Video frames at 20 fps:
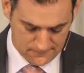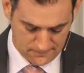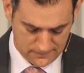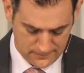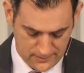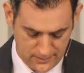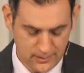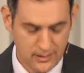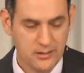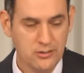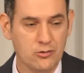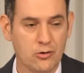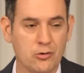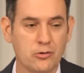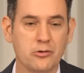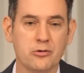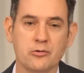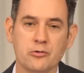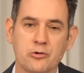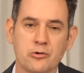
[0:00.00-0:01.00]
And I know
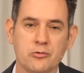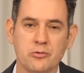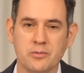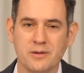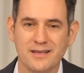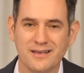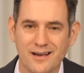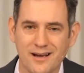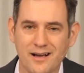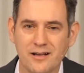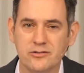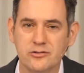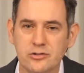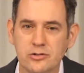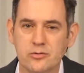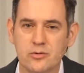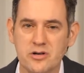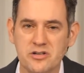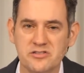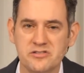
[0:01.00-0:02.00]
the Lord will be kind
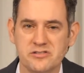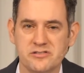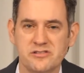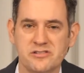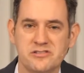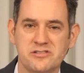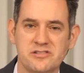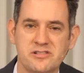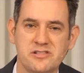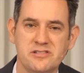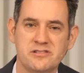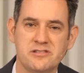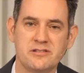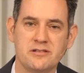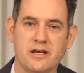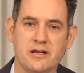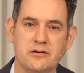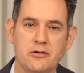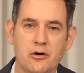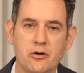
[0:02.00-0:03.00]
to us in this season.
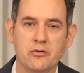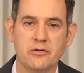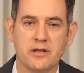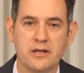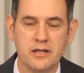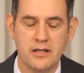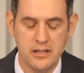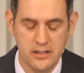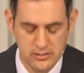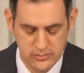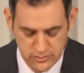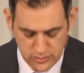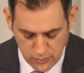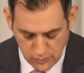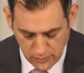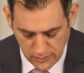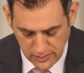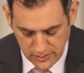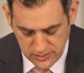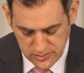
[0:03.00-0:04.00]
I know that He is
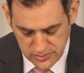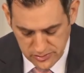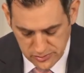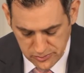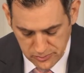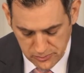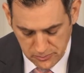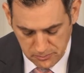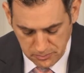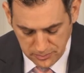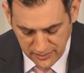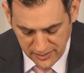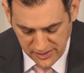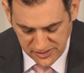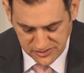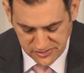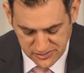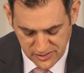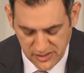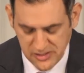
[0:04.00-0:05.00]
going to
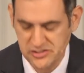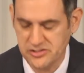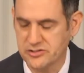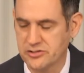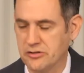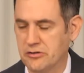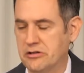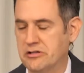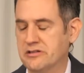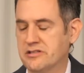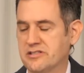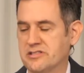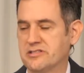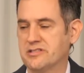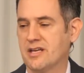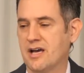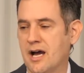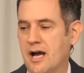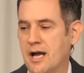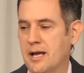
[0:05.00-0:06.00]
bless us during this
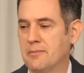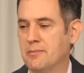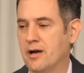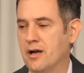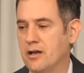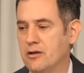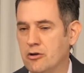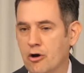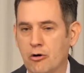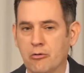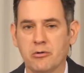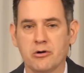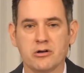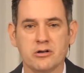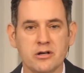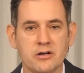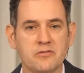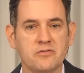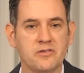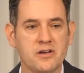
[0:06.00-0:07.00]
time. I know we're
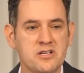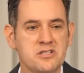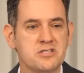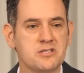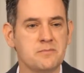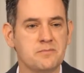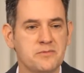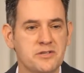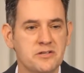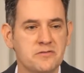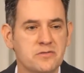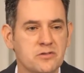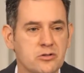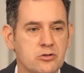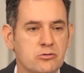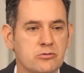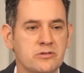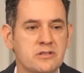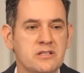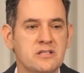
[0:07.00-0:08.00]
going to face some
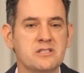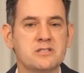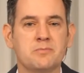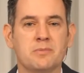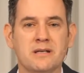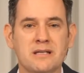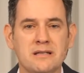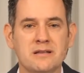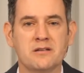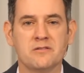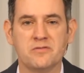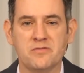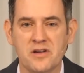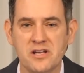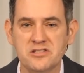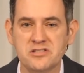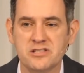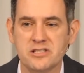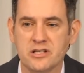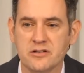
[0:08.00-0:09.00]
difficulties, but in the
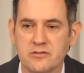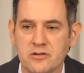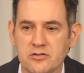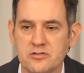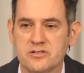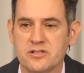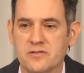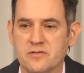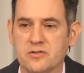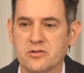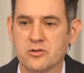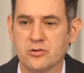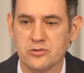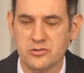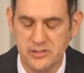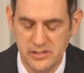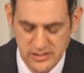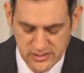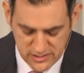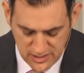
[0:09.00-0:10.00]
facing of those
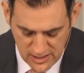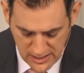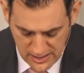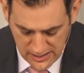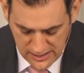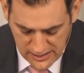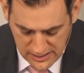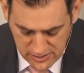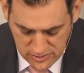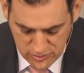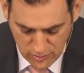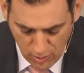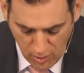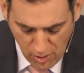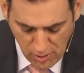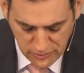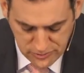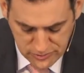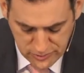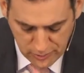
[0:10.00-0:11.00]
difficulties, He is
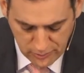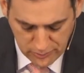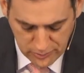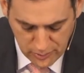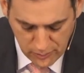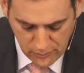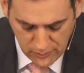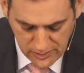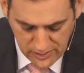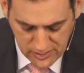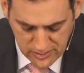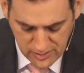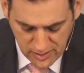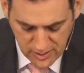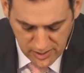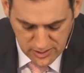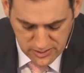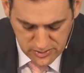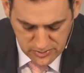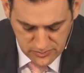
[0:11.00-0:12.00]
also going
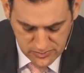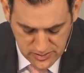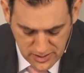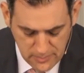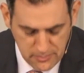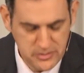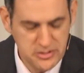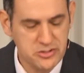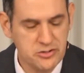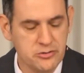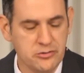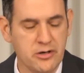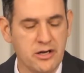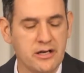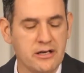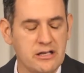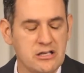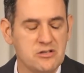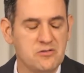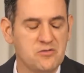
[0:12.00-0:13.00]
to demonstrate
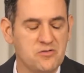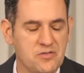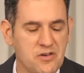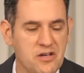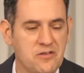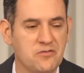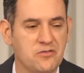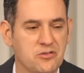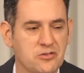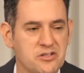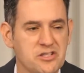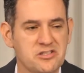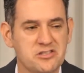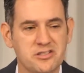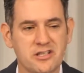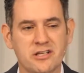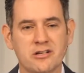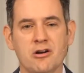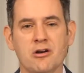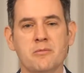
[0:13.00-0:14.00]
His faithfulness
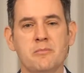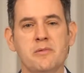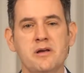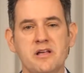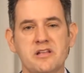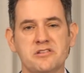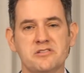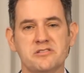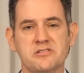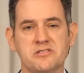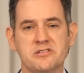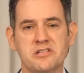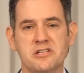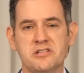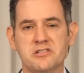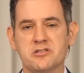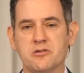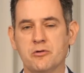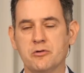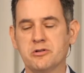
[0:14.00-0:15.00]
in our midst. He
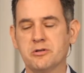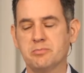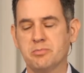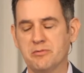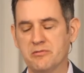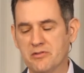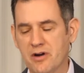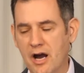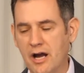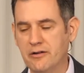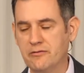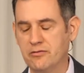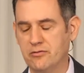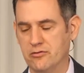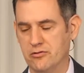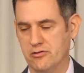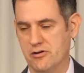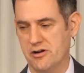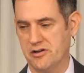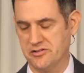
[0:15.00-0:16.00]
is going to provide
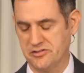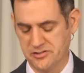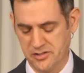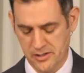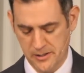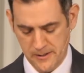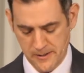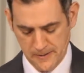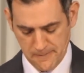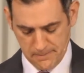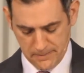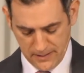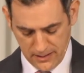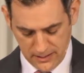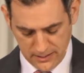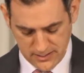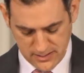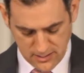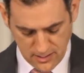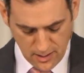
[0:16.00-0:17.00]
for us.
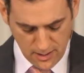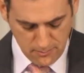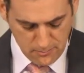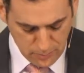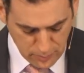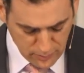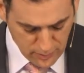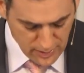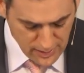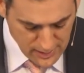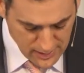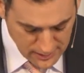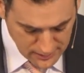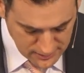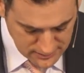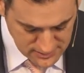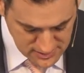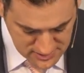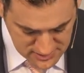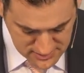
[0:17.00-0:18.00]
And I'm praying
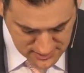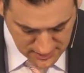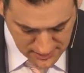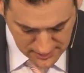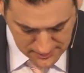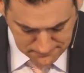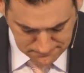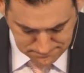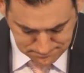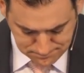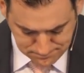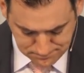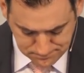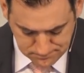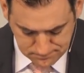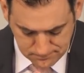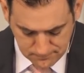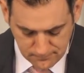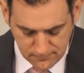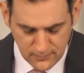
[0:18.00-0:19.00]
at this time
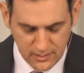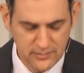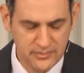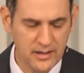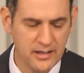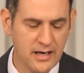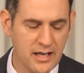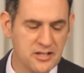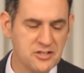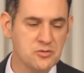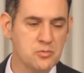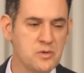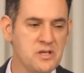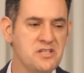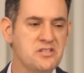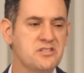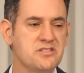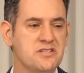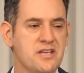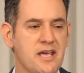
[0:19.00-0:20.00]
that as we
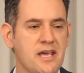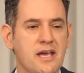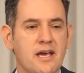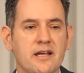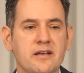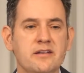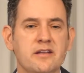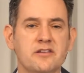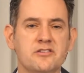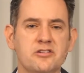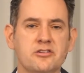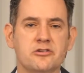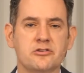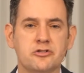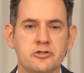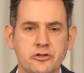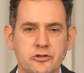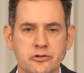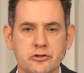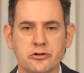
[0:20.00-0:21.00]
stand as a
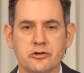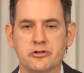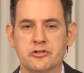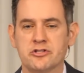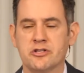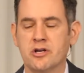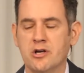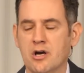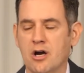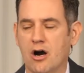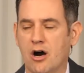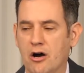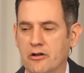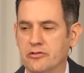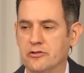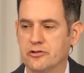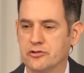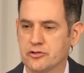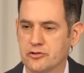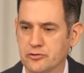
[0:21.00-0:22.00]
church on
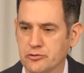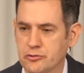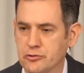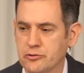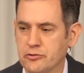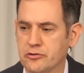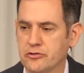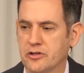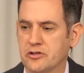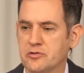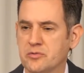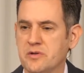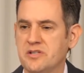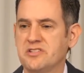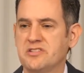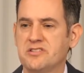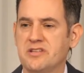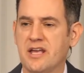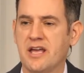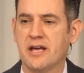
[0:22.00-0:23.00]
the truth, as we
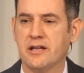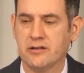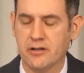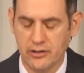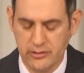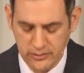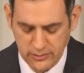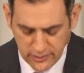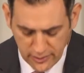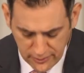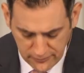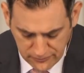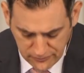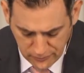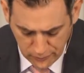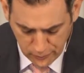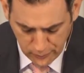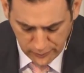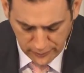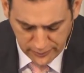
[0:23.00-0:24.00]
stand on love
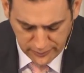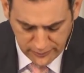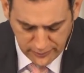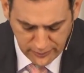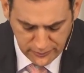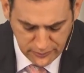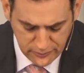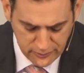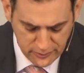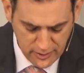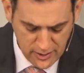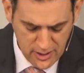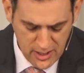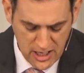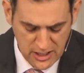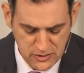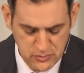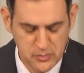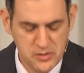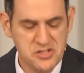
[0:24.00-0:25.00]
for one another,
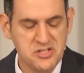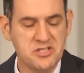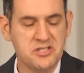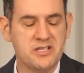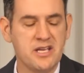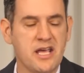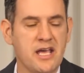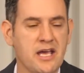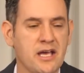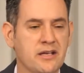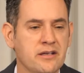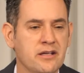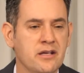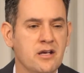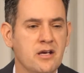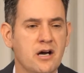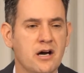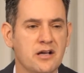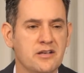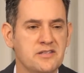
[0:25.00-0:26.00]
as we stand
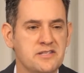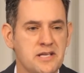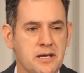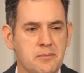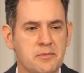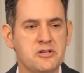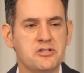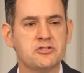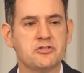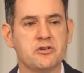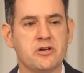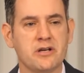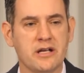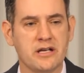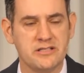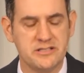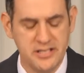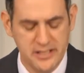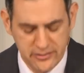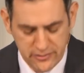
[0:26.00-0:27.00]
on demonstrating a
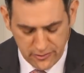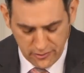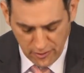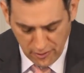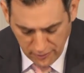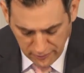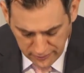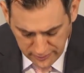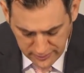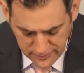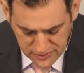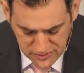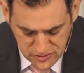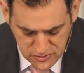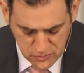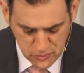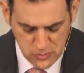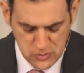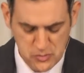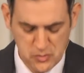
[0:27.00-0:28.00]
tenderheartedness
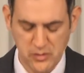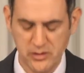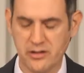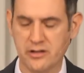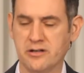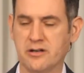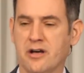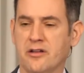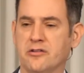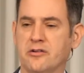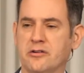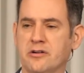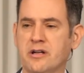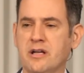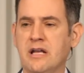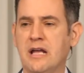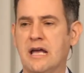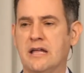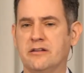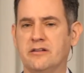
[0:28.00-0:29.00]
towards one another,
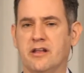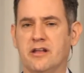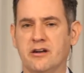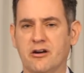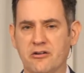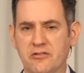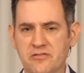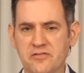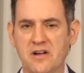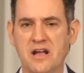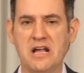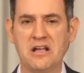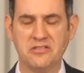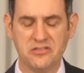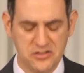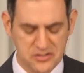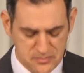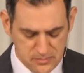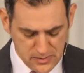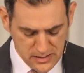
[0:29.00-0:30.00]
and that our faith
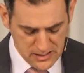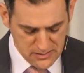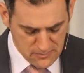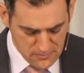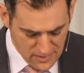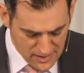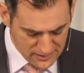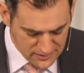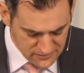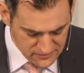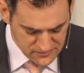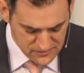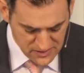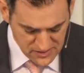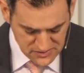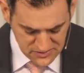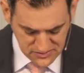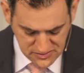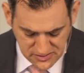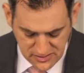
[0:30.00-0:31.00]
is being
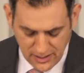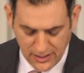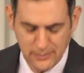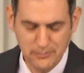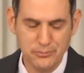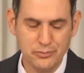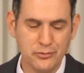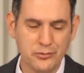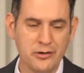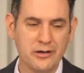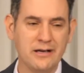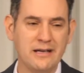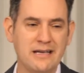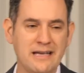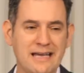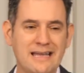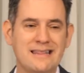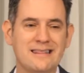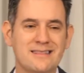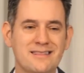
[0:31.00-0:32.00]
manifested, I pray
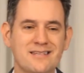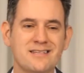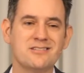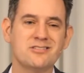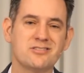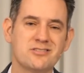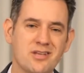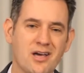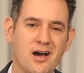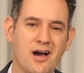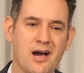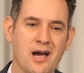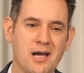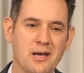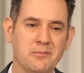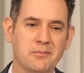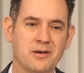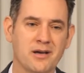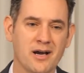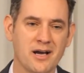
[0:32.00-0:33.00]
in this
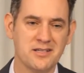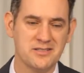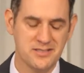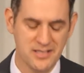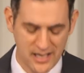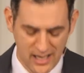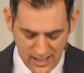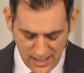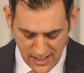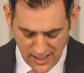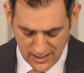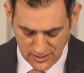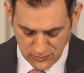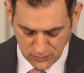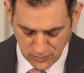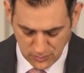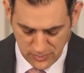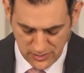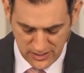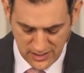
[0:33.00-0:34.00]
time God's hand
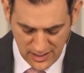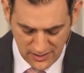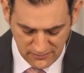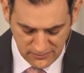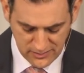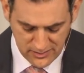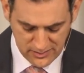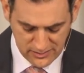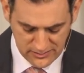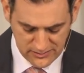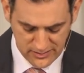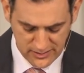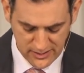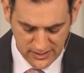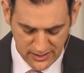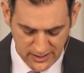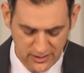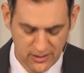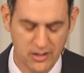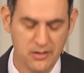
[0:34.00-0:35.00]
will be evident
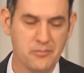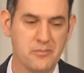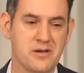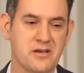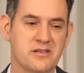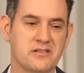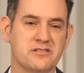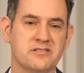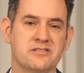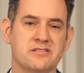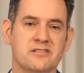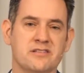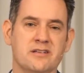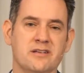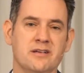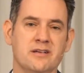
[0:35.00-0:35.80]
in our midst.